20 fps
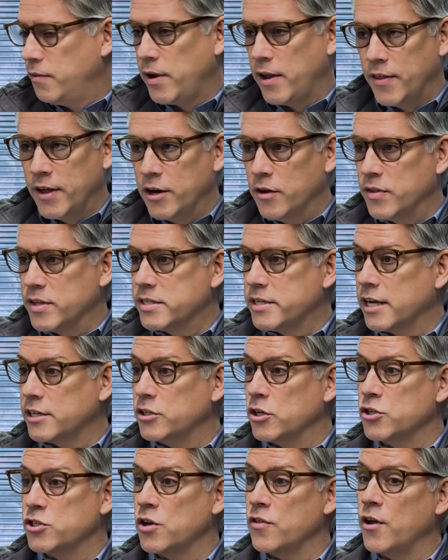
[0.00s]
They know the
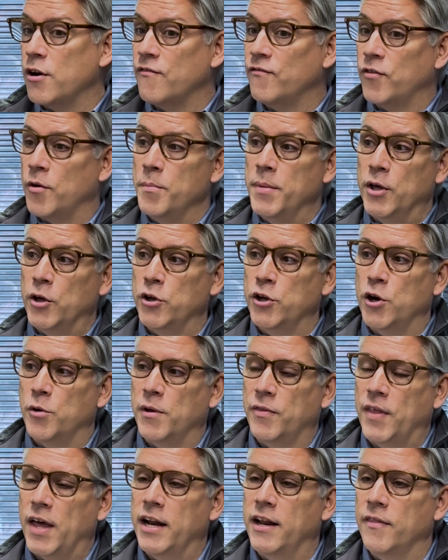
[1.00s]
sector. So they're familiar
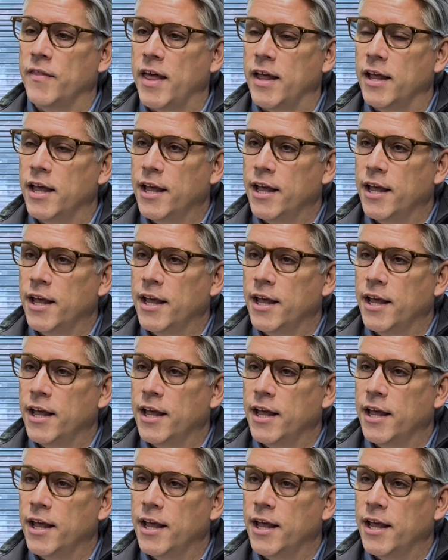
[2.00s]
with that, and